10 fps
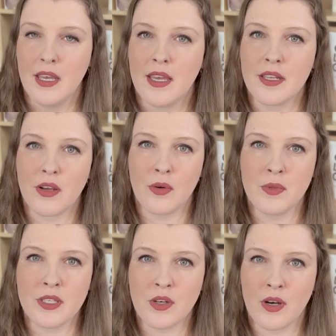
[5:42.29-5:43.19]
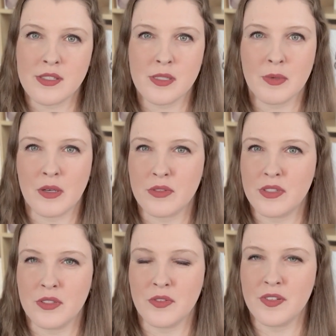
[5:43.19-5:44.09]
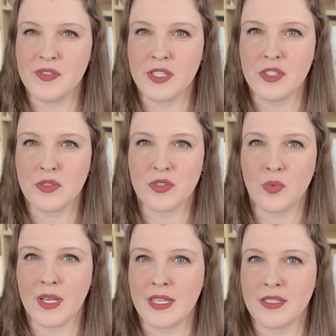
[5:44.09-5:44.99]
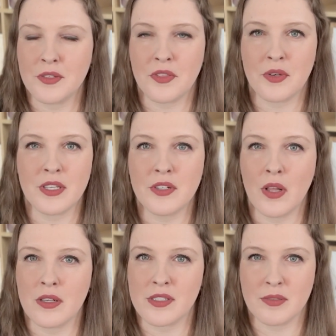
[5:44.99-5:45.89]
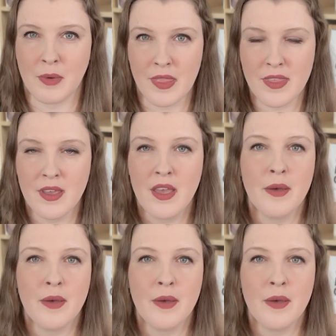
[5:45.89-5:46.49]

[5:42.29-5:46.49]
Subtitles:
It only costs about, $15 to $20 to $30 a month,